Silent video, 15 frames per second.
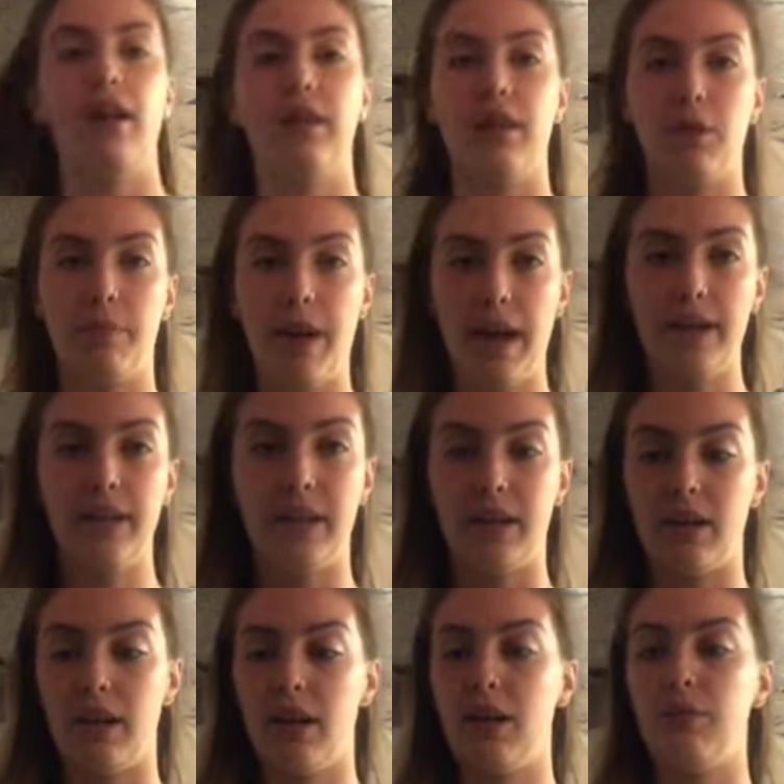little pen
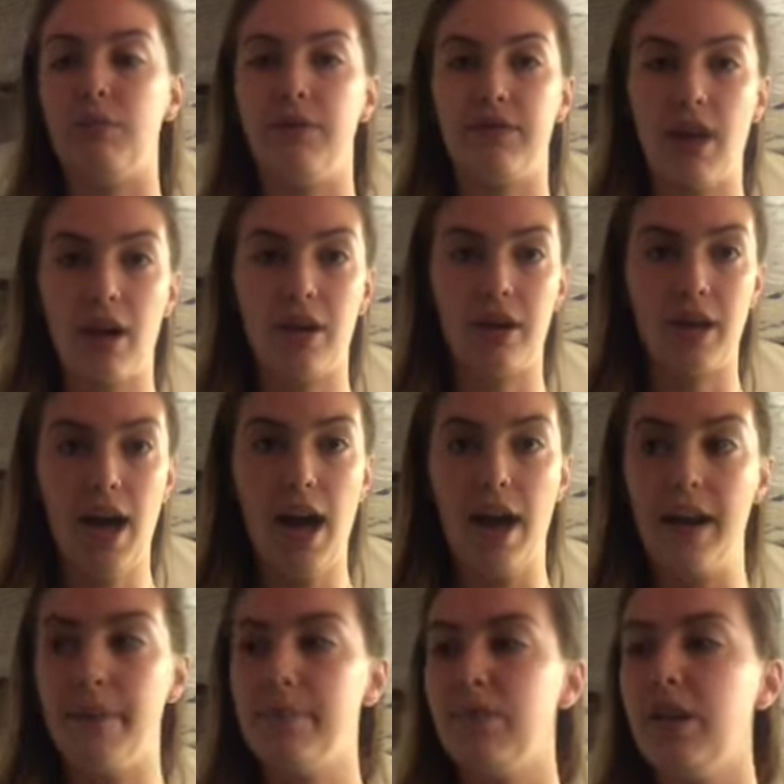here, we've got our guy.